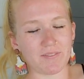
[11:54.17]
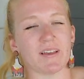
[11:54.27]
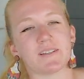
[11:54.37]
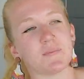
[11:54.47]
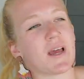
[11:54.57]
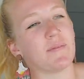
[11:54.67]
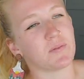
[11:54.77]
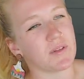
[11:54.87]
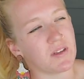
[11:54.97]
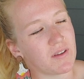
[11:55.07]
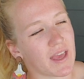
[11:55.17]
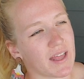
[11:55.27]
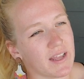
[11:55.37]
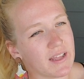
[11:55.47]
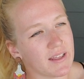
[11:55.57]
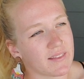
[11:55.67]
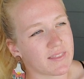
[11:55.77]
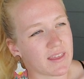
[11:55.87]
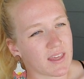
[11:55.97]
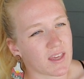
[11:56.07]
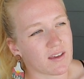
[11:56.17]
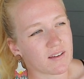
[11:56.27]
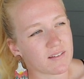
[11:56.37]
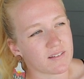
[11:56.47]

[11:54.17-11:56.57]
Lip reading: Like sometimes when you get the